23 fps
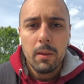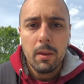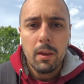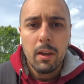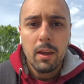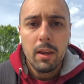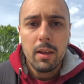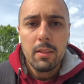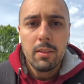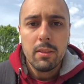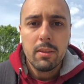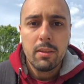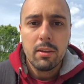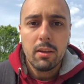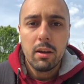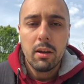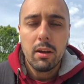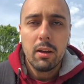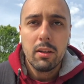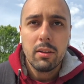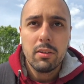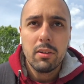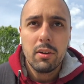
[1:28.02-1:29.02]
And
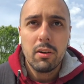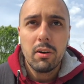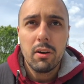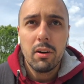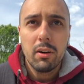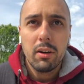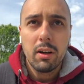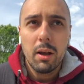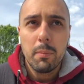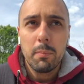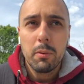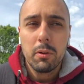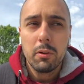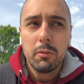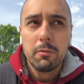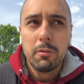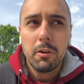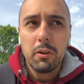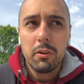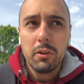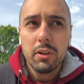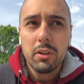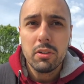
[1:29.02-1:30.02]
there are a couple
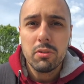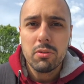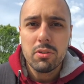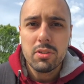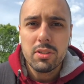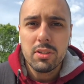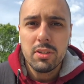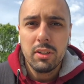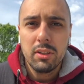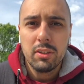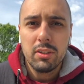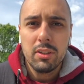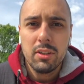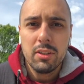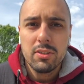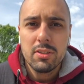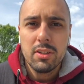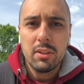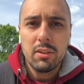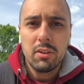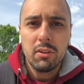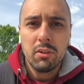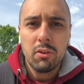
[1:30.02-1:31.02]
very interesting things
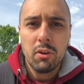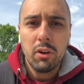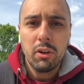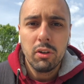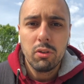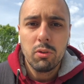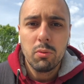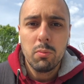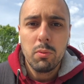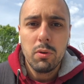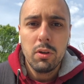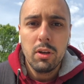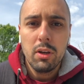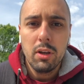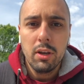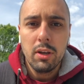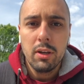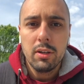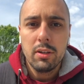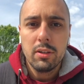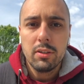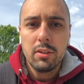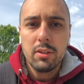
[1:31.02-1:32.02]
that are going to be
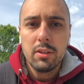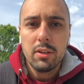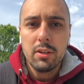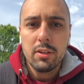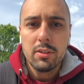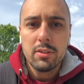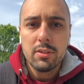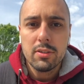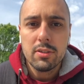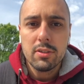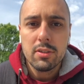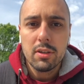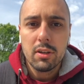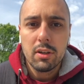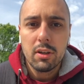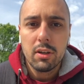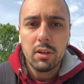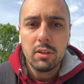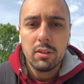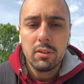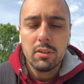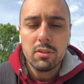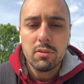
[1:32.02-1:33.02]
in this
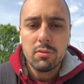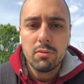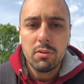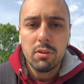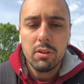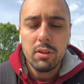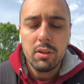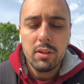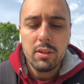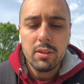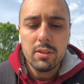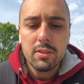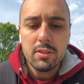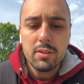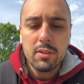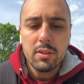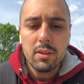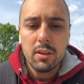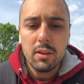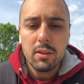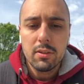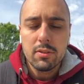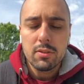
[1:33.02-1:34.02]

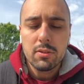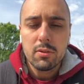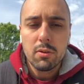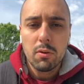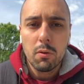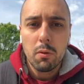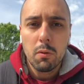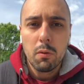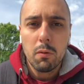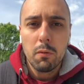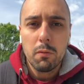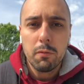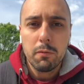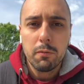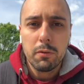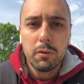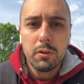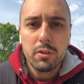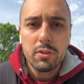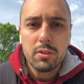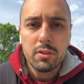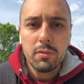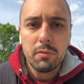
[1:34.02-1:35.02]
release. So
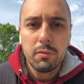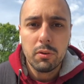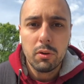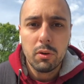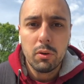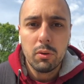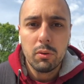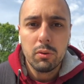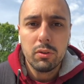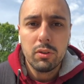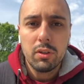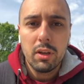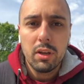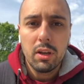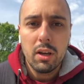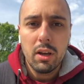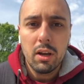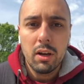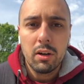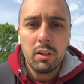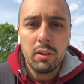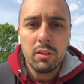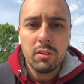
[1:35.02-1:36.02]
first of all, they
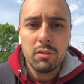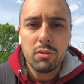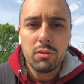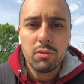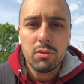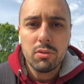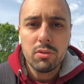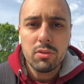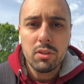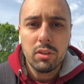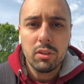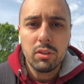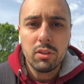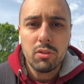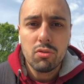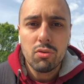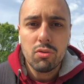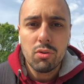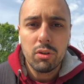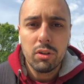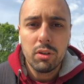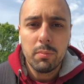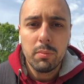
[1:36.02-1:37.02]
are introducing the
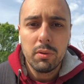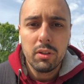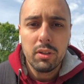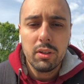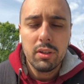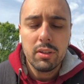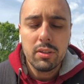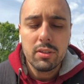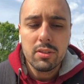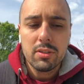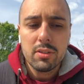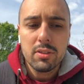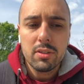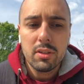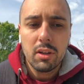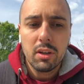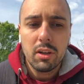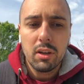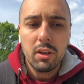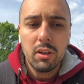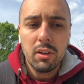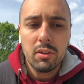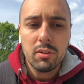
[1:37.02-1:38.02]
Jordi Bellina's
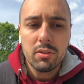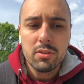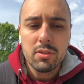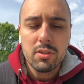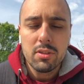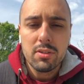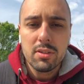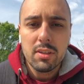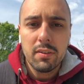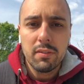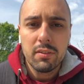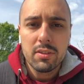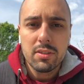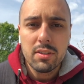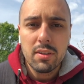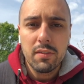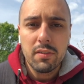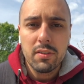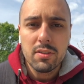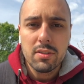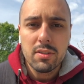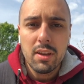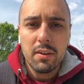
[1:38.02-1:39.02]

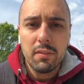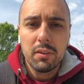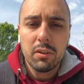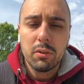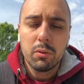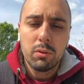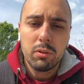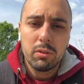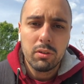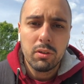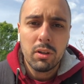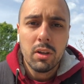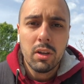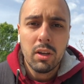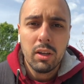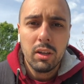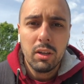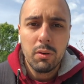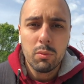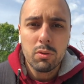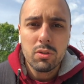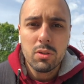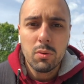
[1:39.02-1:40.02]
ERC777, or
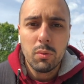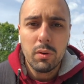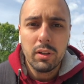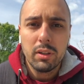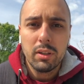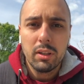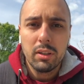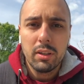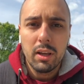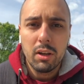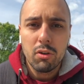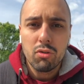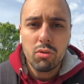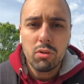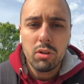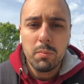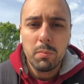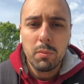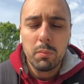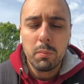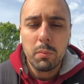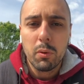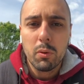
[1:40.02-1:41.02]
he was the one that actually
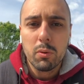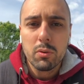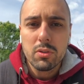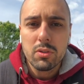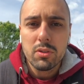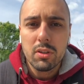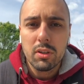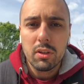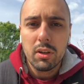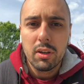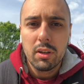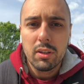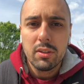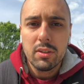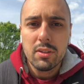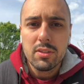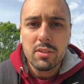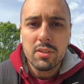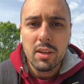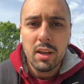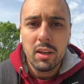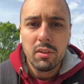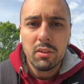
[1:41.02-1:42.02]
proposed this
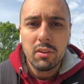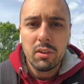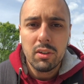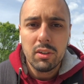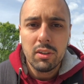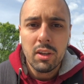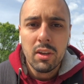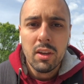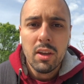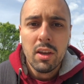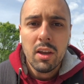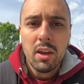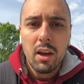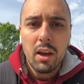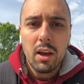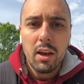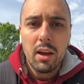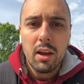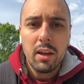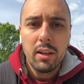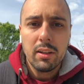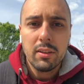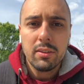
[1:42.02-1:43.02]
standard.
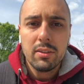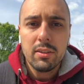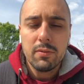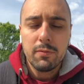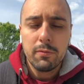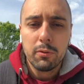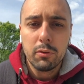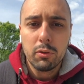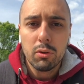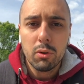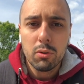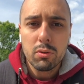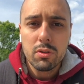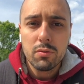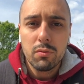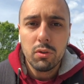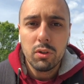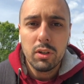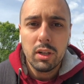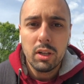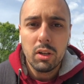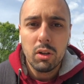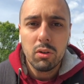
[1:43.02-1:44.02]
For those of
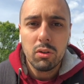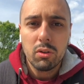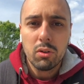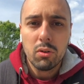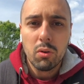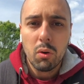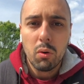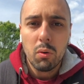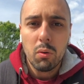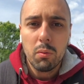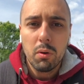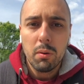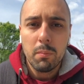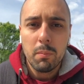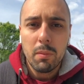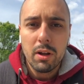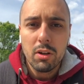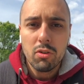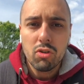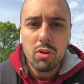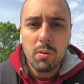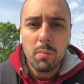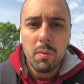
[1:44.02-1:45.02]
you that don't know
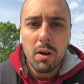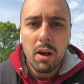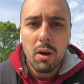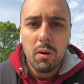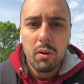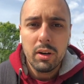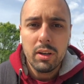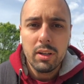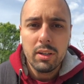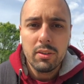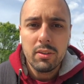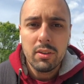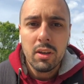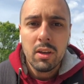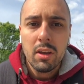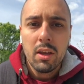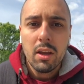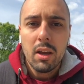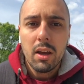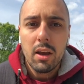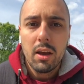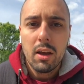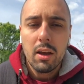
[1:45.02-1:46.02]
much about it,
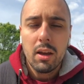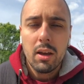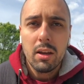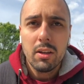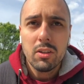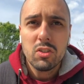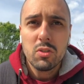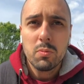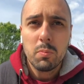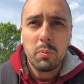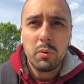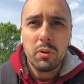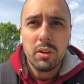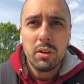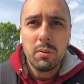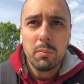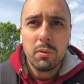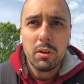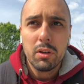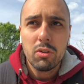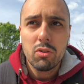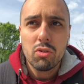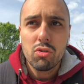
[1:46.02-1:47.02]
it's pretty
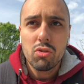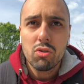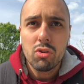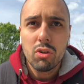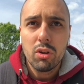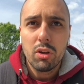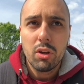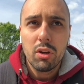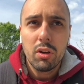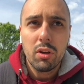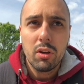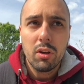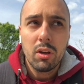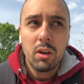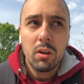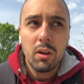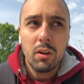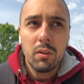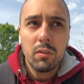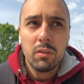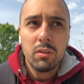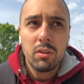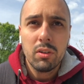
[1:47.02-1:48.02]
much
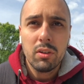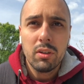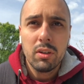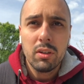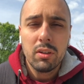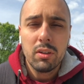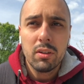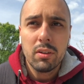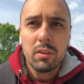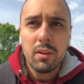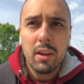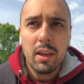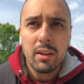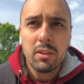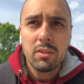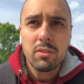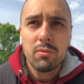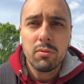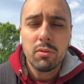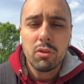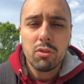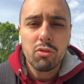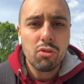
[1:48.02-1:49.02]
the
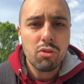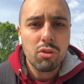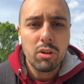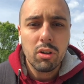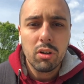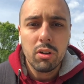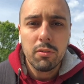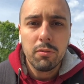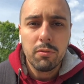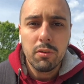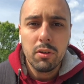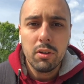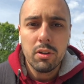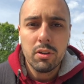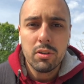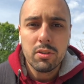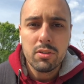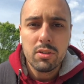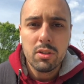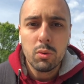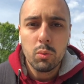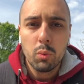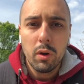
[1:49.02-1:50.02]
next version of
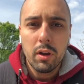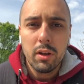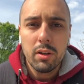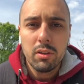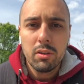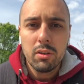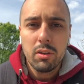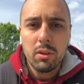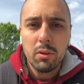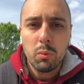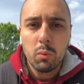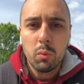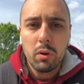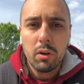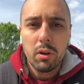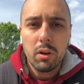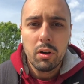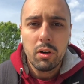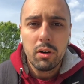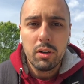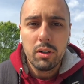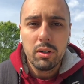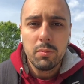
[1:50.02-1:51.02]
ERC20,
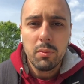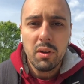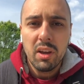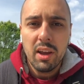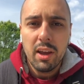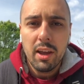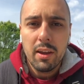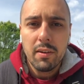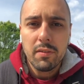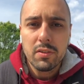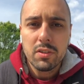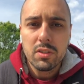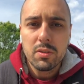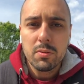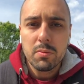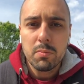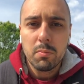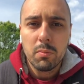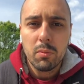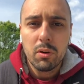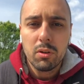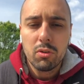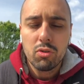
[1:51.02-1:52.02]
where it behaves
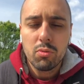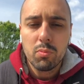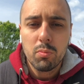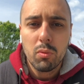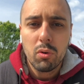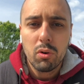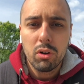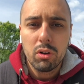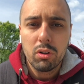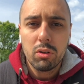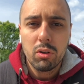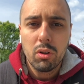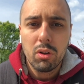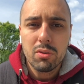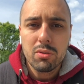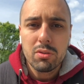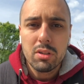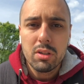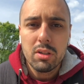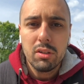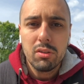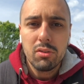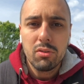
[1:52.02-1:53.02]
much more
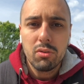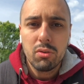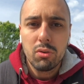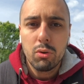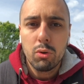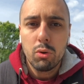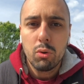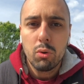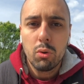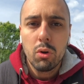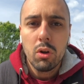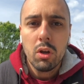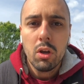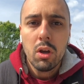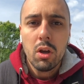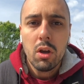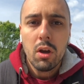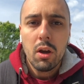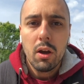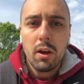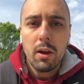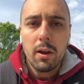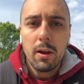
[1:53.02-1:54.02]
closely to
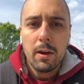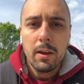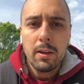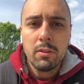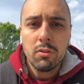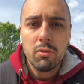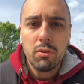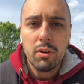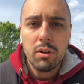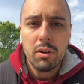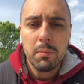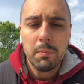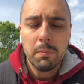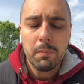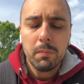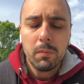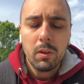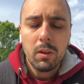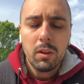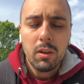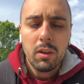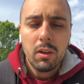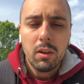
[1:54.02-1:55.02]
Ethereum,
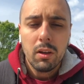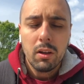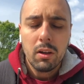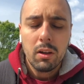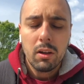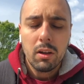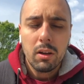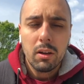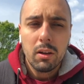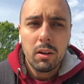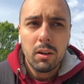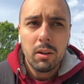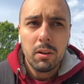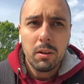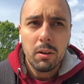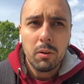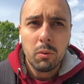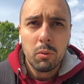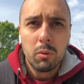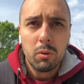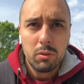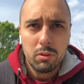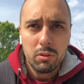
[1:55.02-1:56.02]

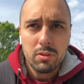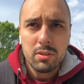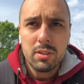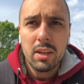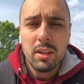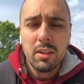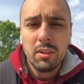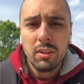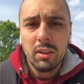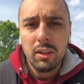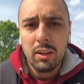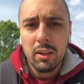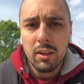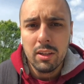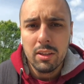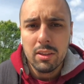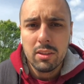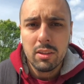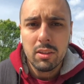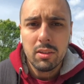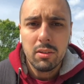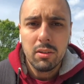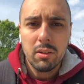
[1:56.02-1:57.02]
or sending
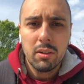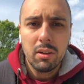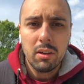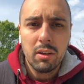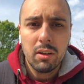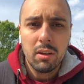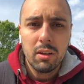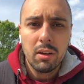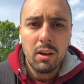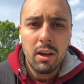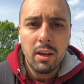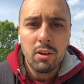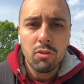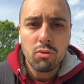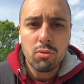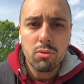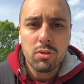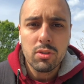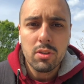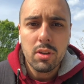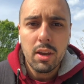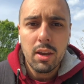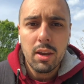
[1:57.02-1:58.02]
ETH, I
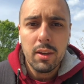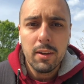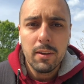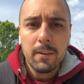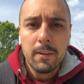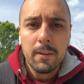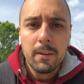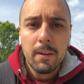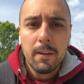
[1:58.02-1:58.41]
should say.